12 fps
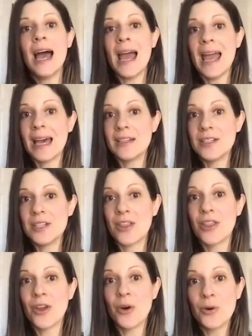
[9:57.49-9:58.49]
And
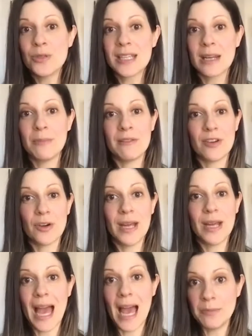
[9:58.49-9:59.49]
those can be
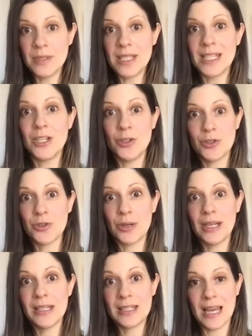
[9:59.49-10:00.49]
very empty
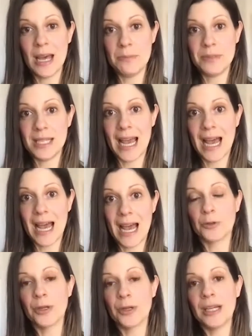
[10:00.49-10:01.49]
nutrients and empty
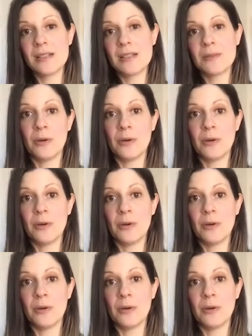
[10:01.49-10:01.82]
calories,